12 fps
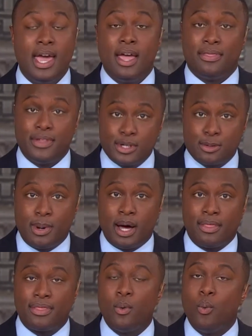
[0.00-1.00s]
This
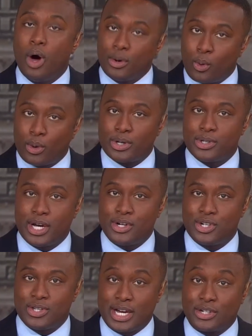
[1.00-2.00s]
month, one
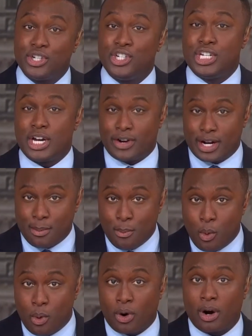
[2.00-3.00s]
organization is actually sharing
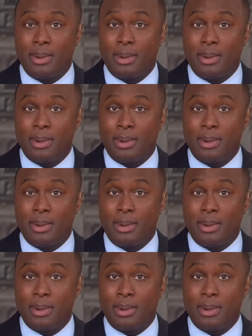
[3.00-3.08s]
more